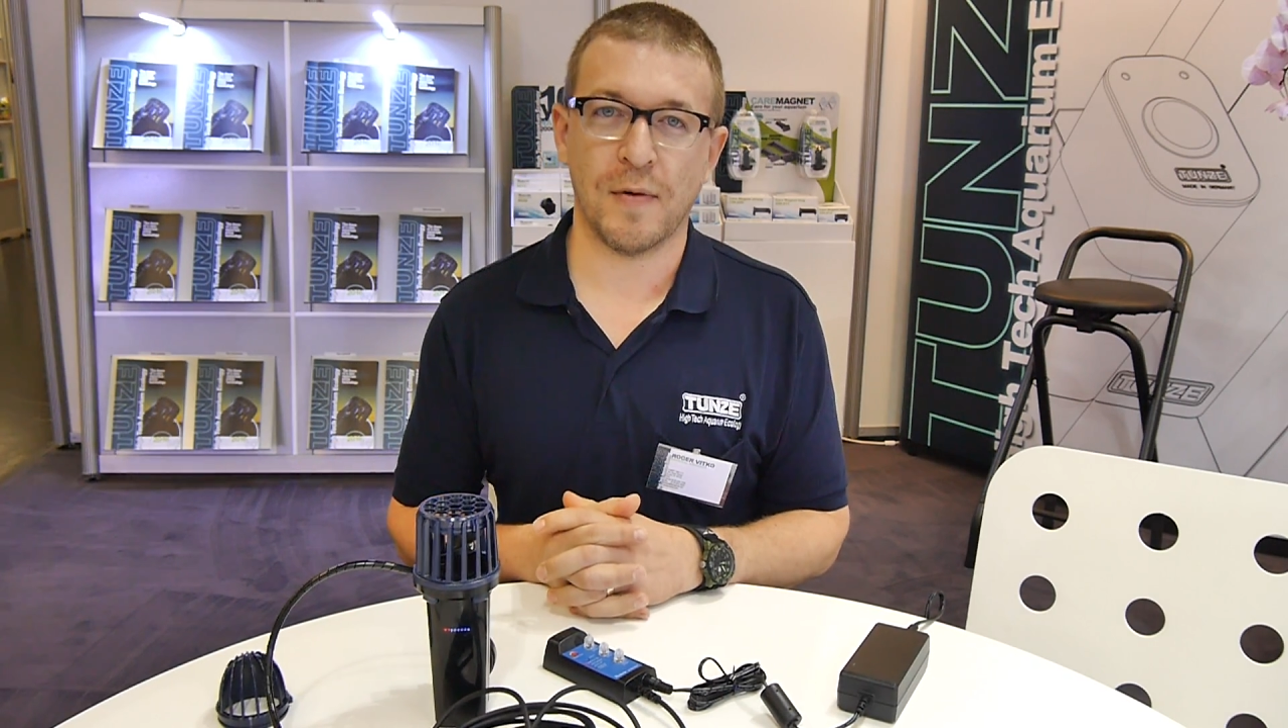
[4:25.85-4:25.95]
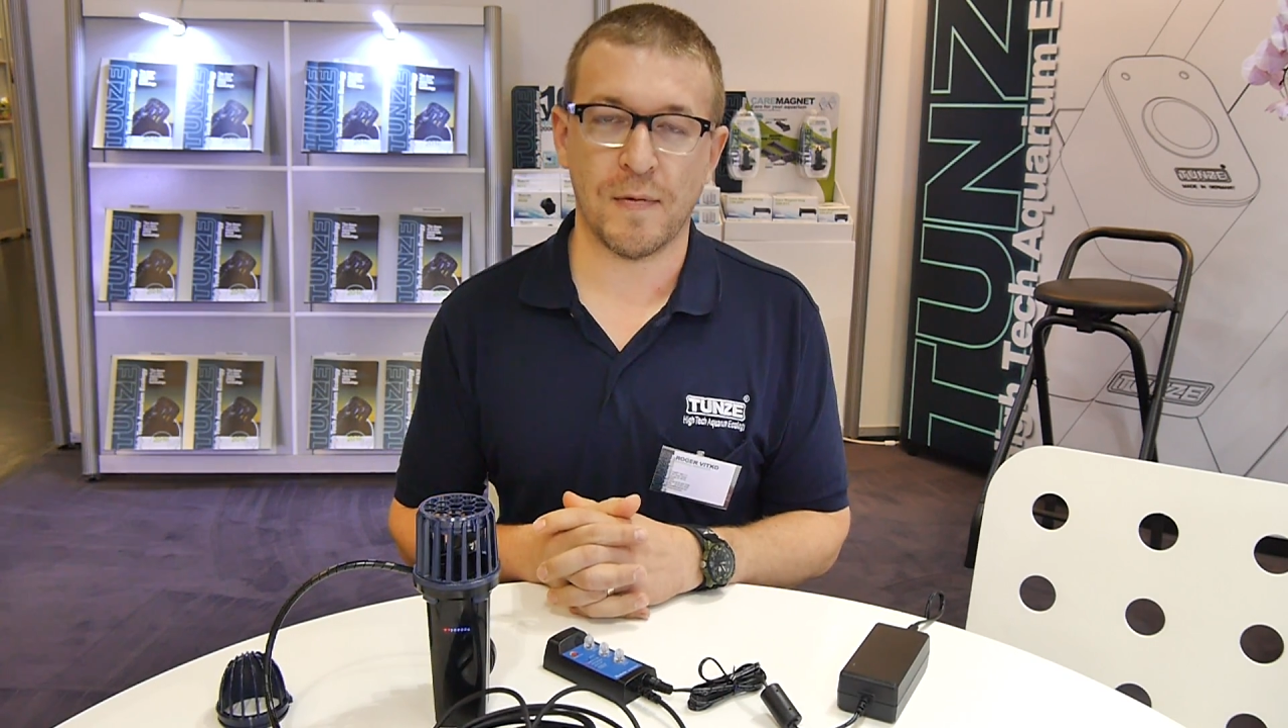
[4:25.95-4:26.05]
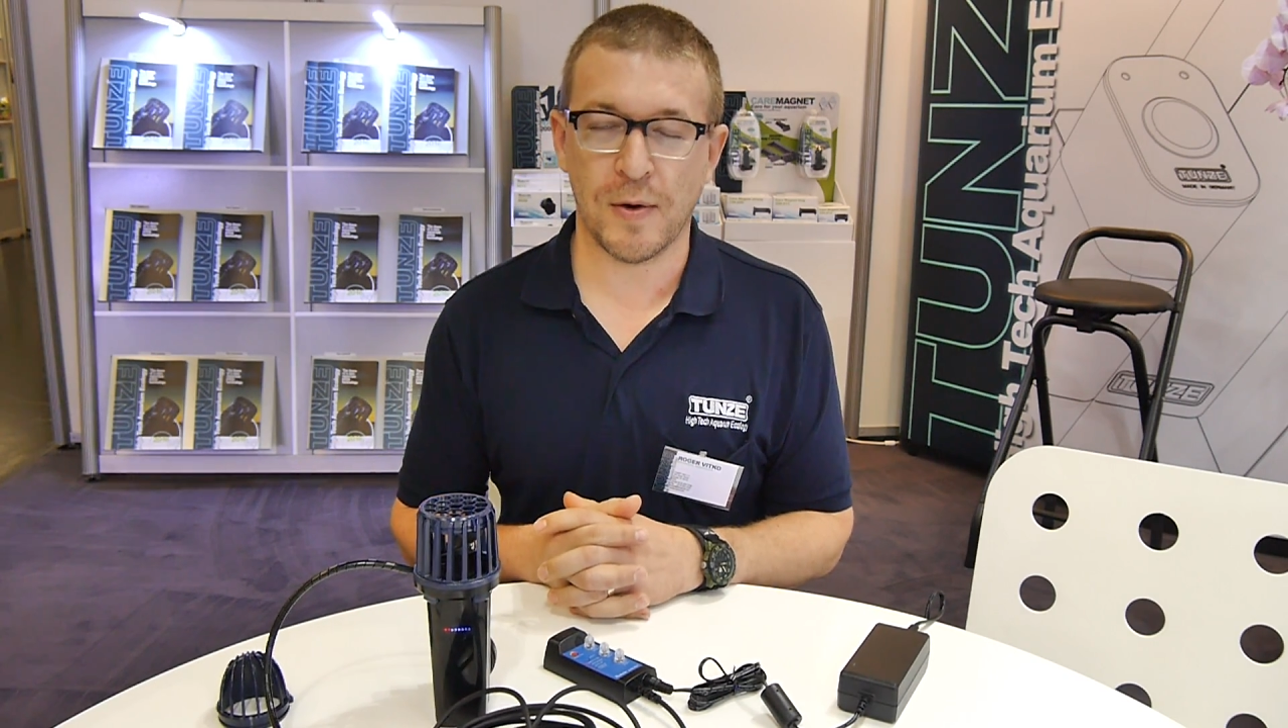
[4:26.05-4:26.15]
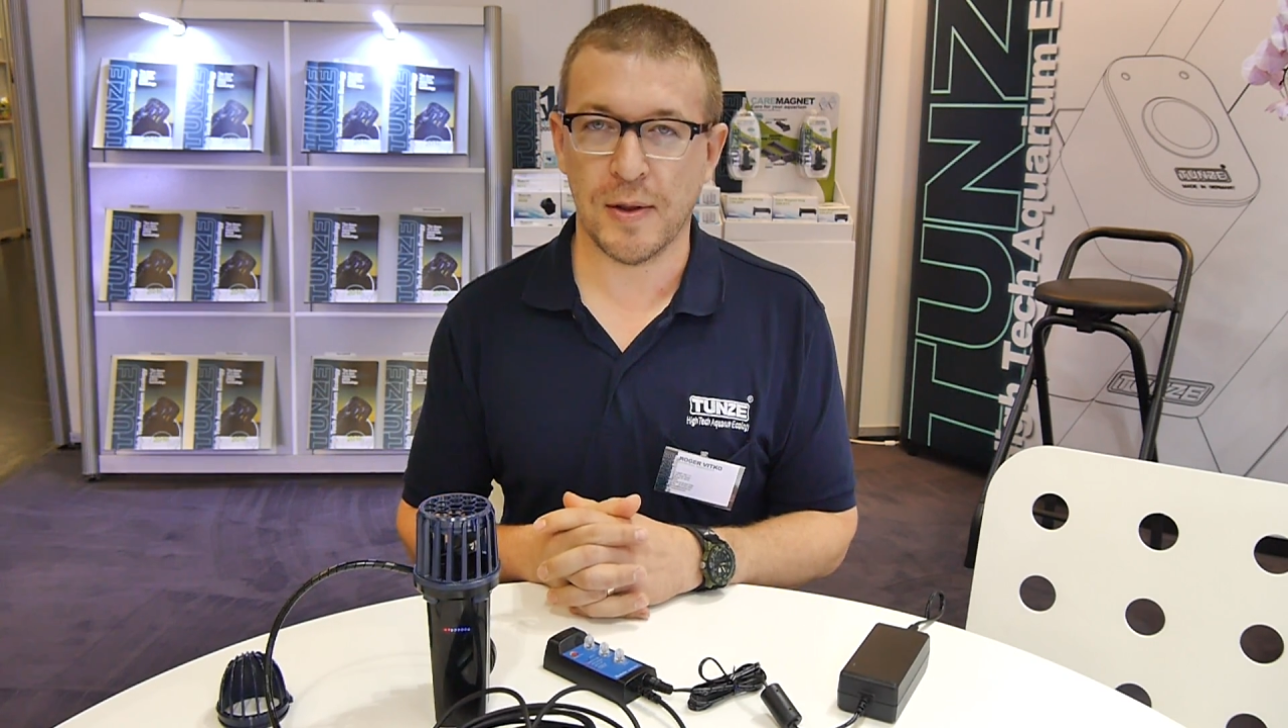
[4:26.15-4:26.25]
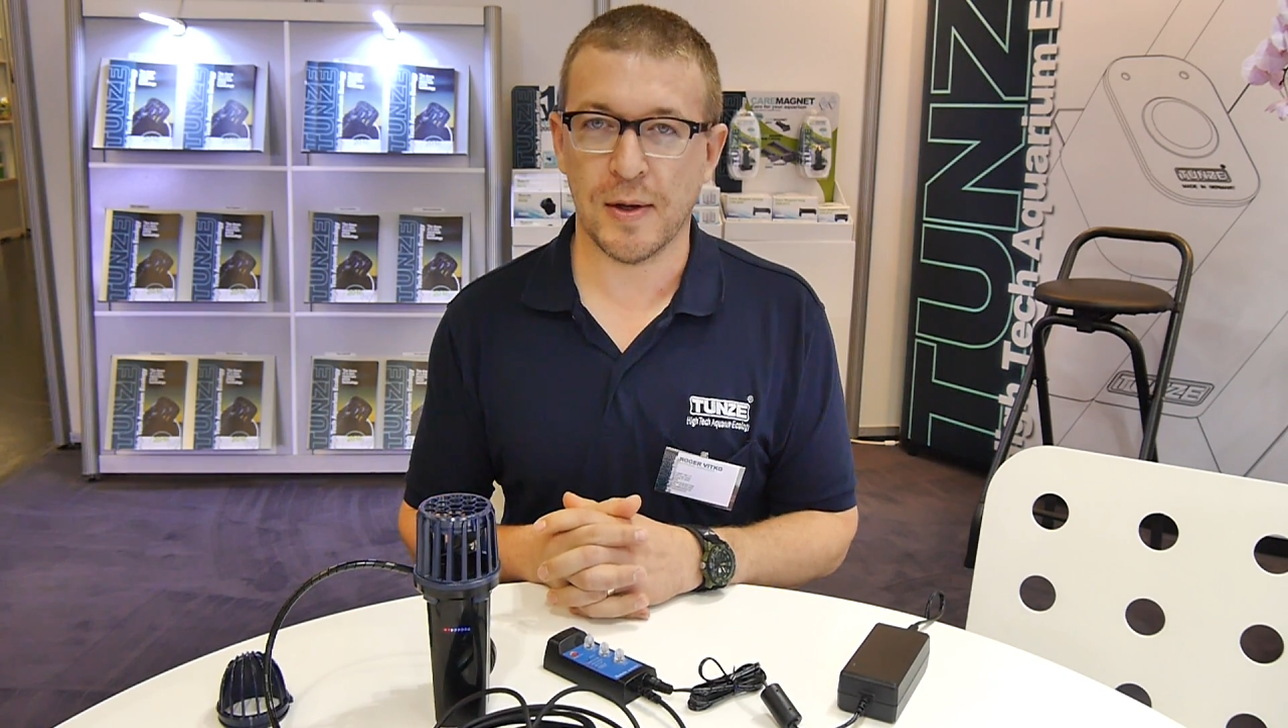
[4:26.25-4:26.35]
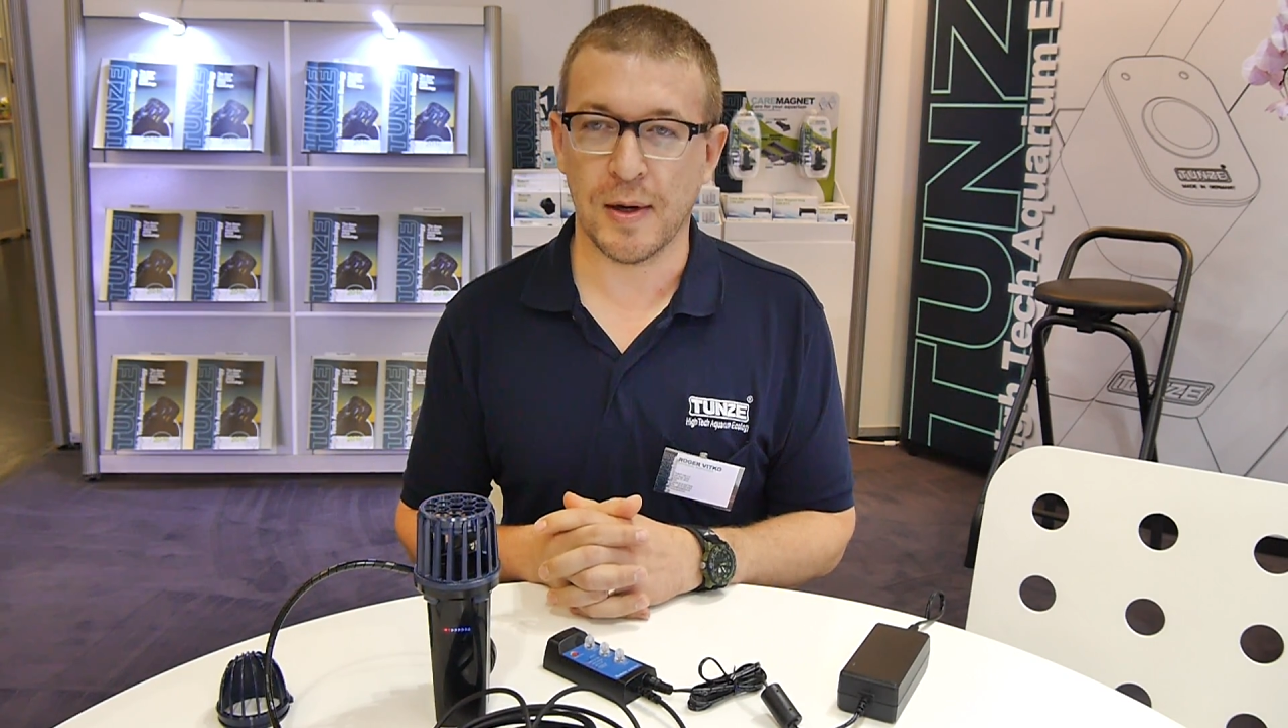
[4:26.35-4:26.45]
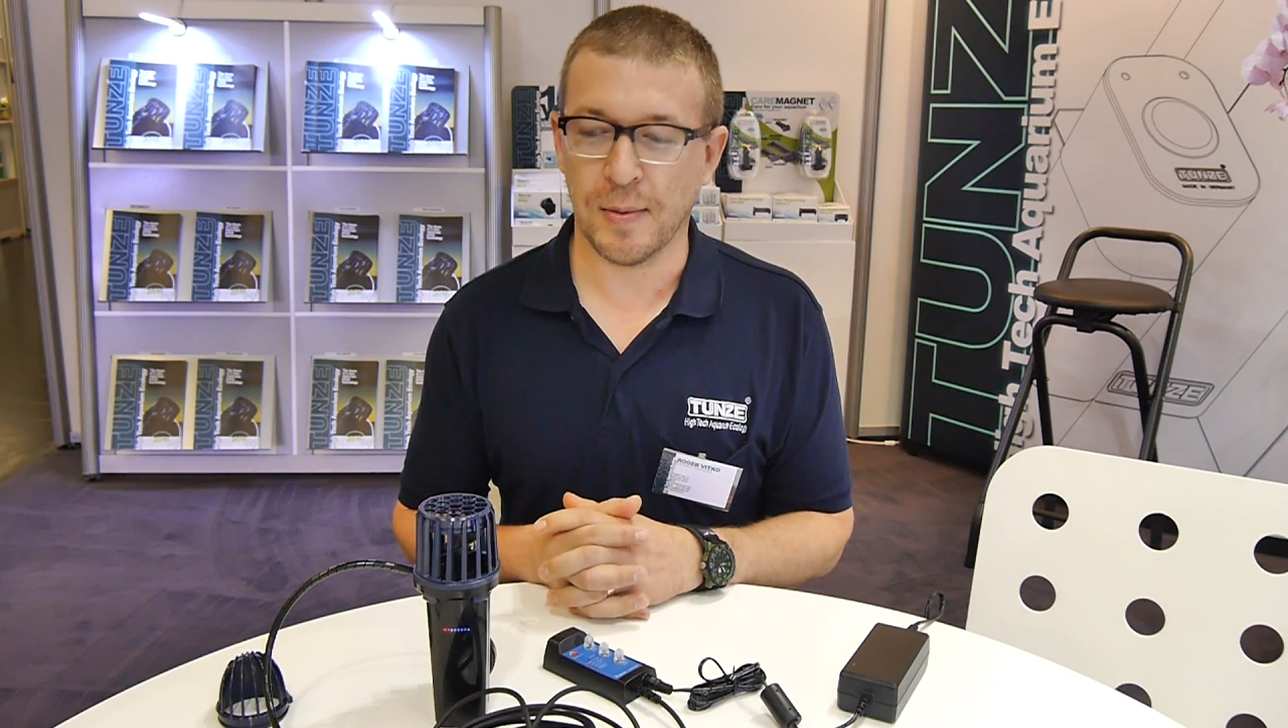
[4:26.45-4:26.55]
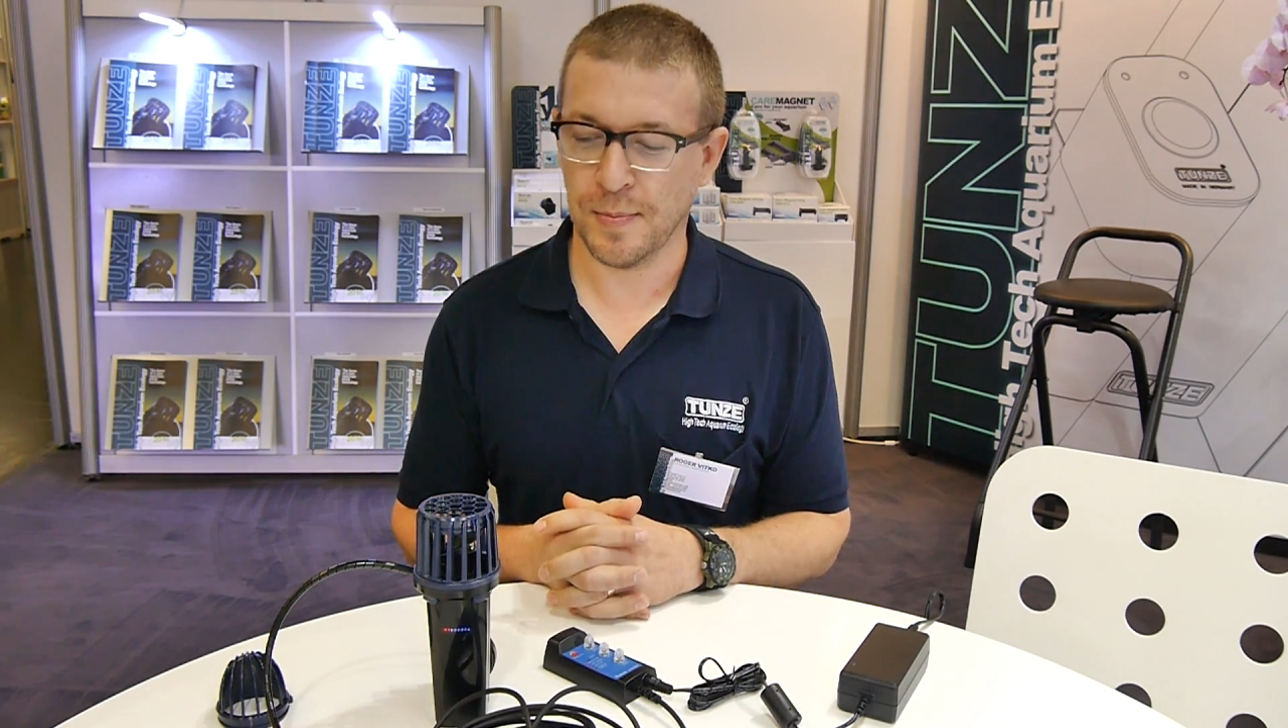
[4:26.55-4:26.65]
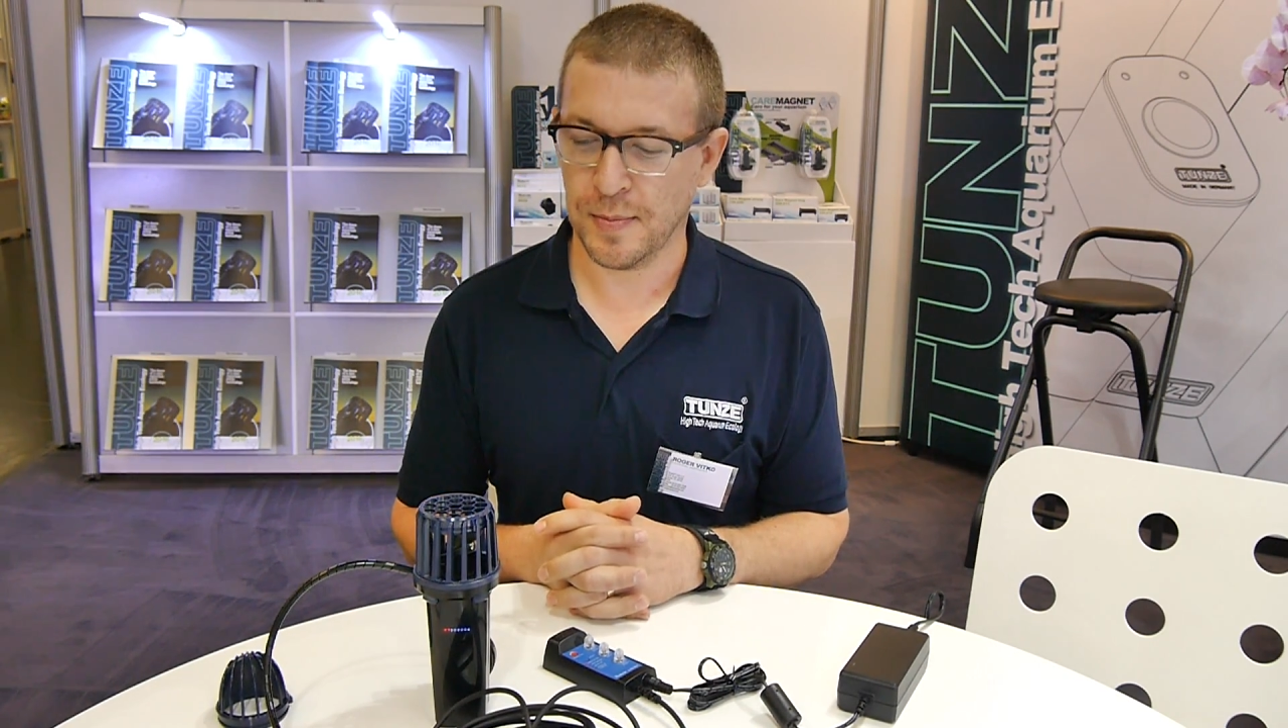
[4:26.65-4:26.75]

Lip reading: of everything.